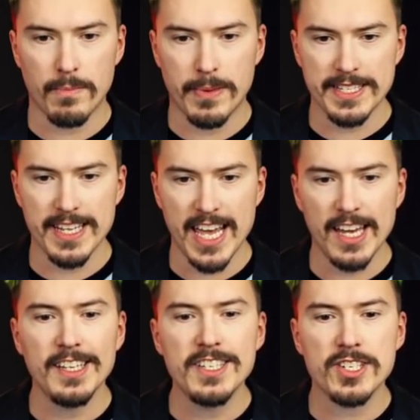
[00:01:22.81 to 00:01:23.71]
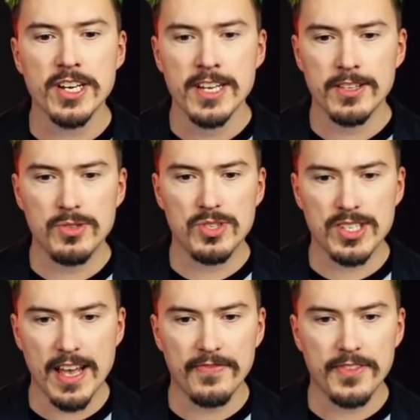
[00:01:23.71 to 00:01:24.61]
Press H to
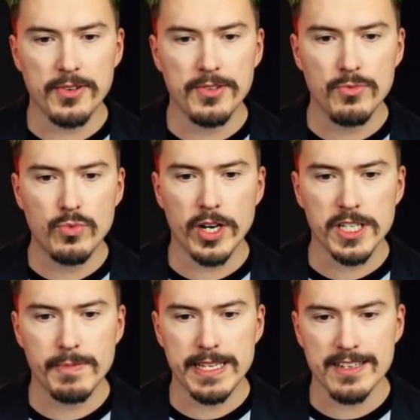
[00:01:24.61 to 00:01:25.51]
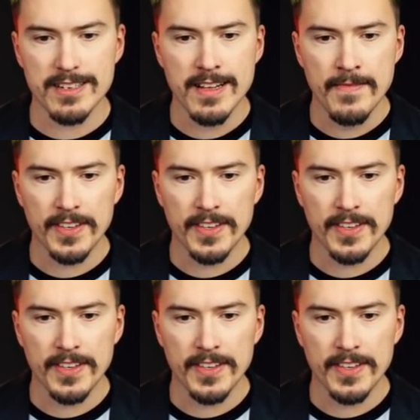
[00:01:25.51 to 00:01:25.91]
center the workspace and